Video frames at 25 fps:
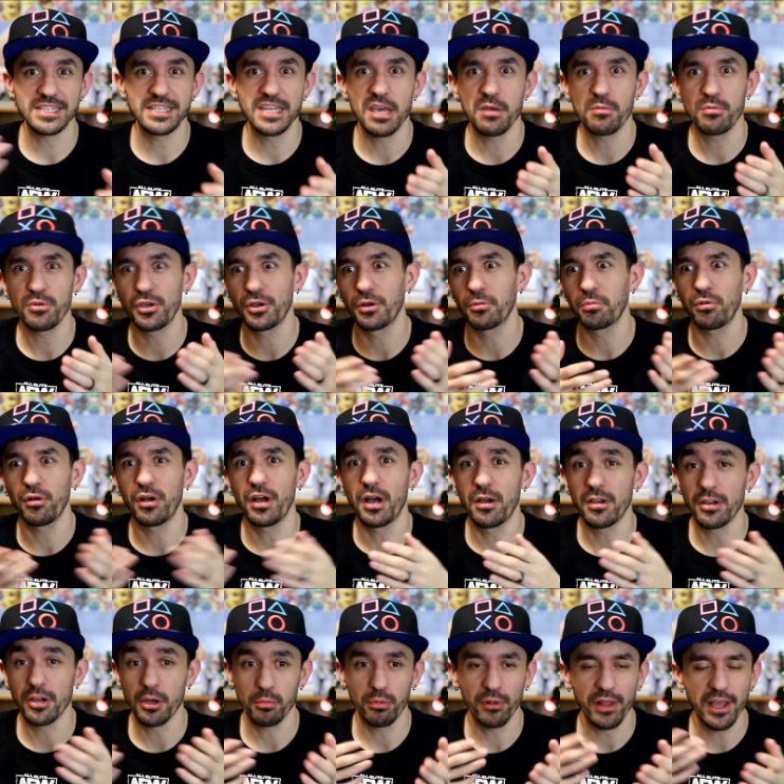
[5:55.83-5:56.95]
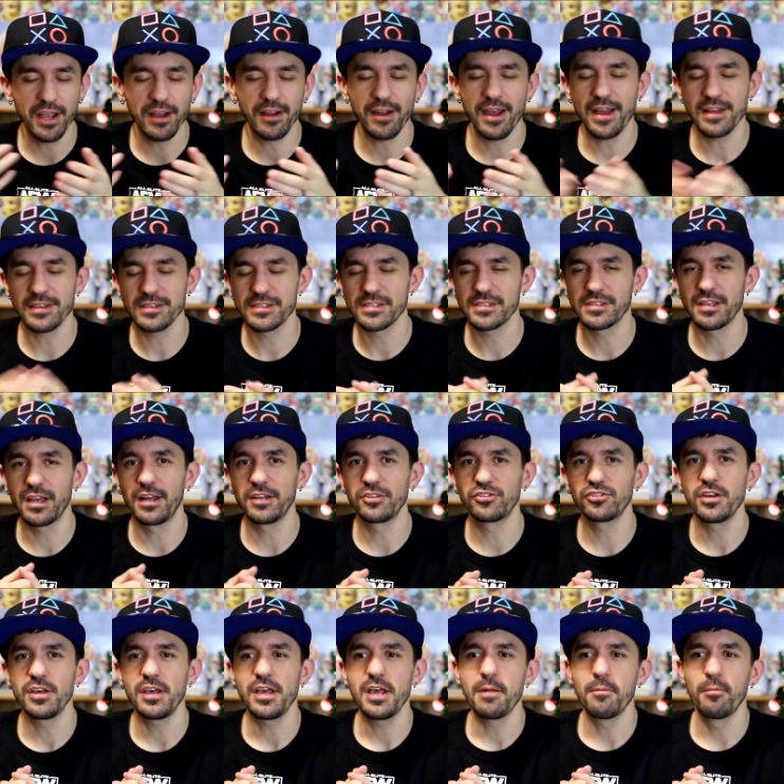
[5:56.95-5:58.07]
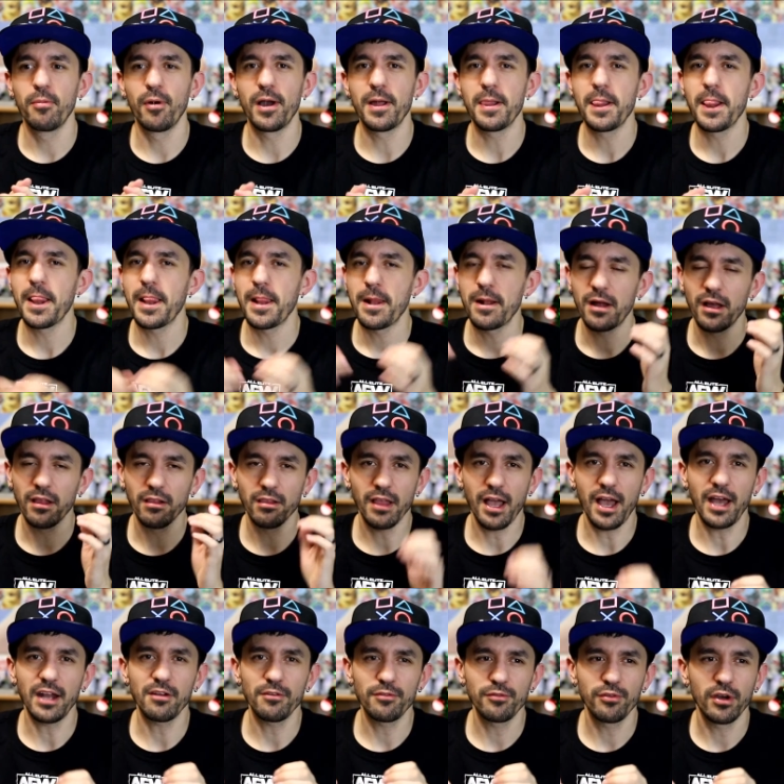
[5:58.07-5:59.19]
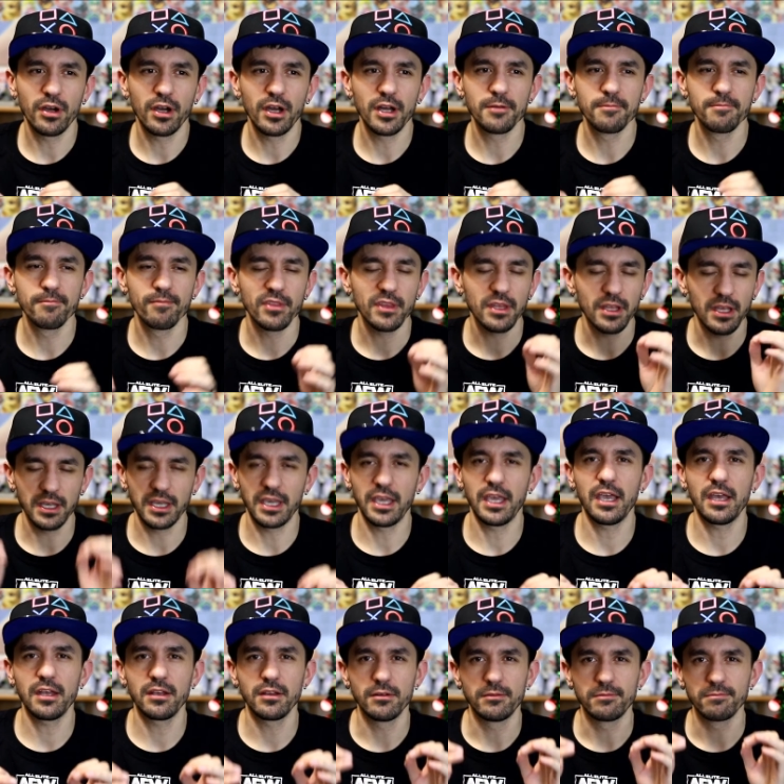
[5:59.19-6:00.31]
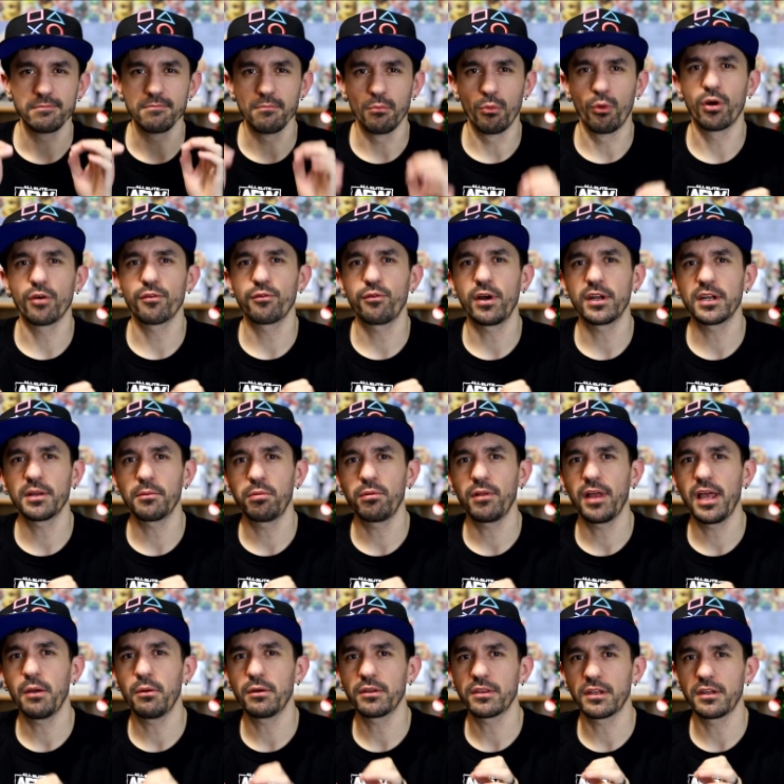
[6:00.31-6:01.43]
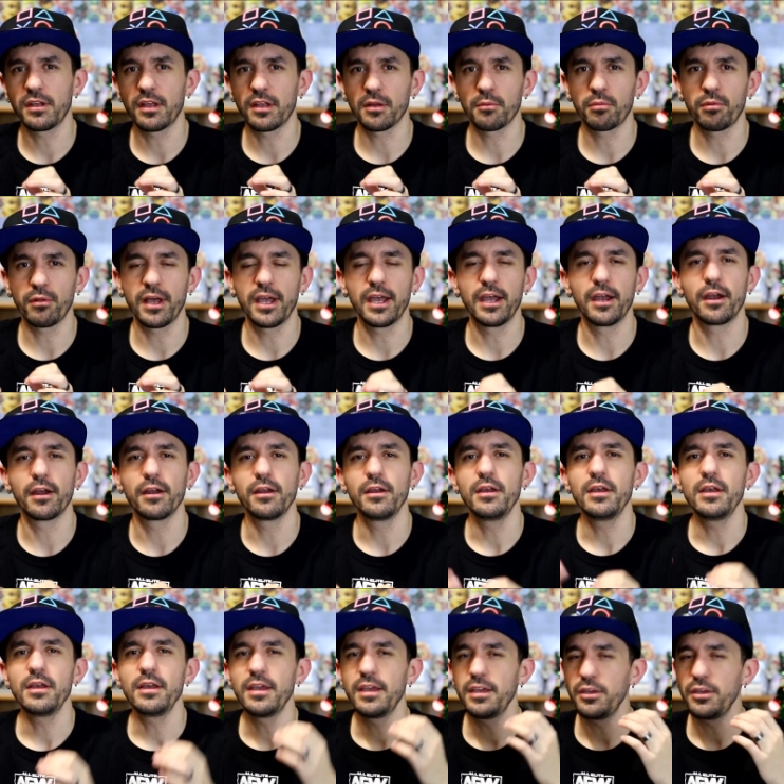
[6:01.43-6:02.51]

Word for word: to snip your, uh, your player at and such. But a lot of fun. Again, more fun to play with another player.